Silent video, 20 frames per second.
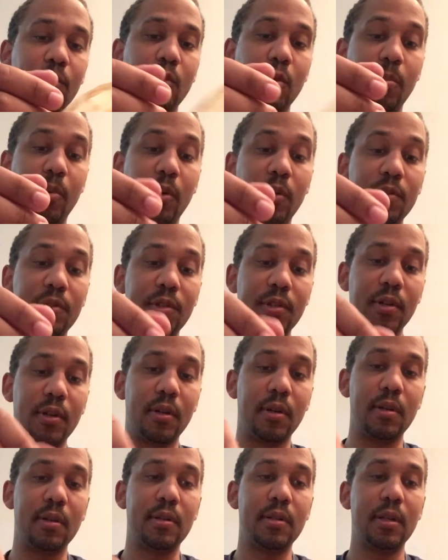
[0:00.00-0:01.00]

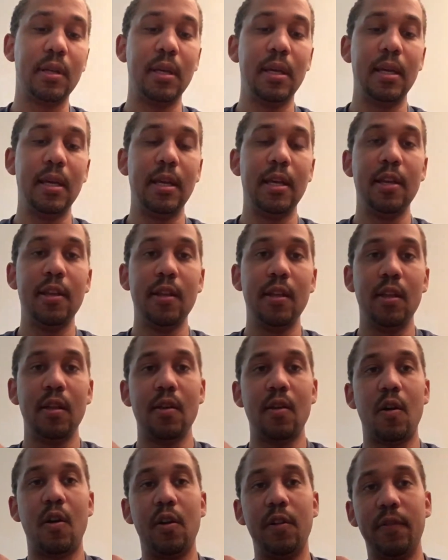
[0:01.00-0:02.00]
repulsors,
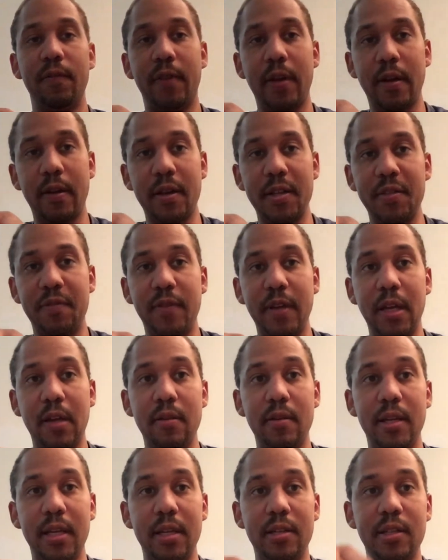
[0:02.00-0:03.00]
all the various finger
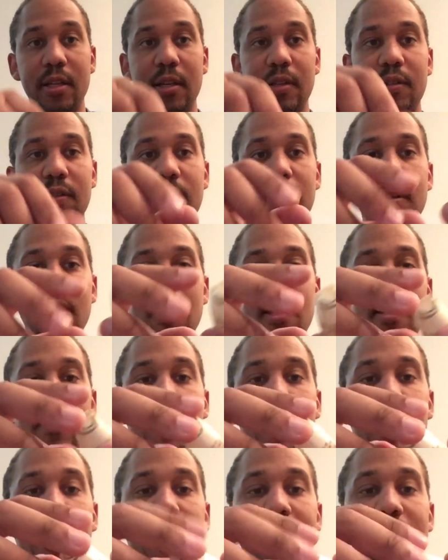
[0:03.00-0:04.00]
digits,
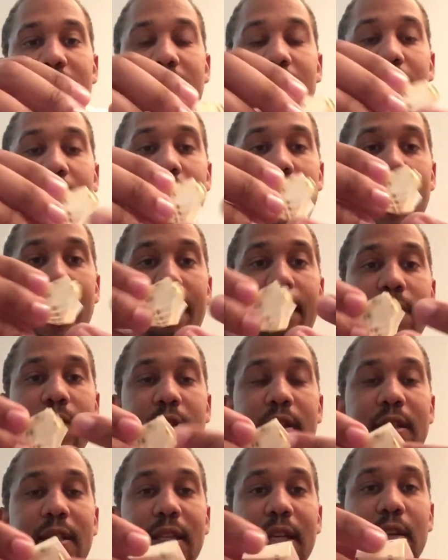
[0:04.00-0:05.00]
because
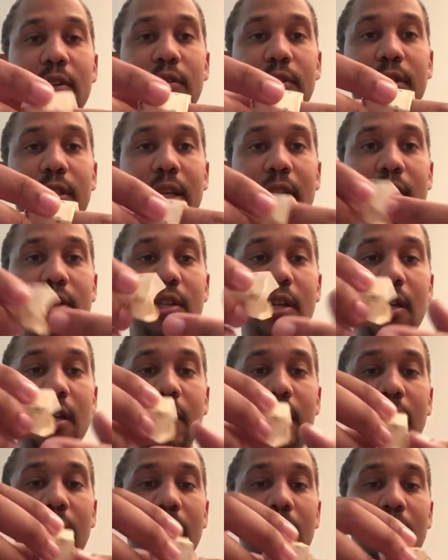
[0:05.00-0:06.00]
every single
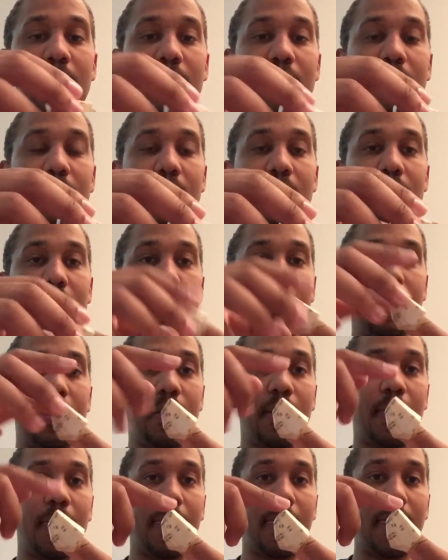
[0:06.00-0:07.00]
digit
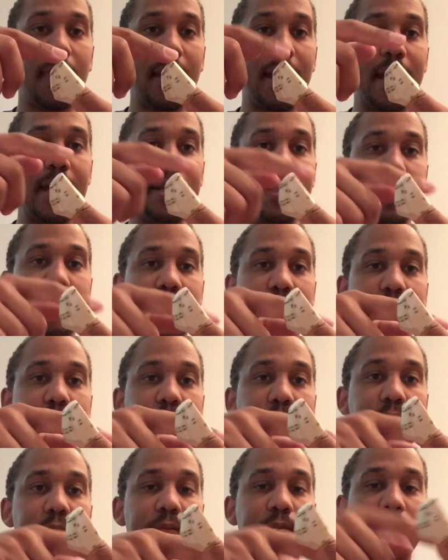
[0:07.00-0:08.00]
has its
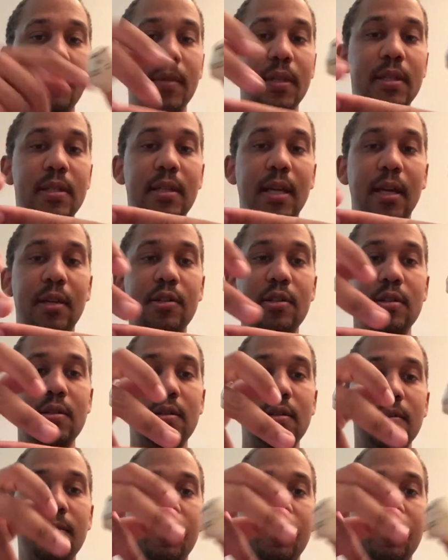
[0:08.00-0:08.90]
own sections.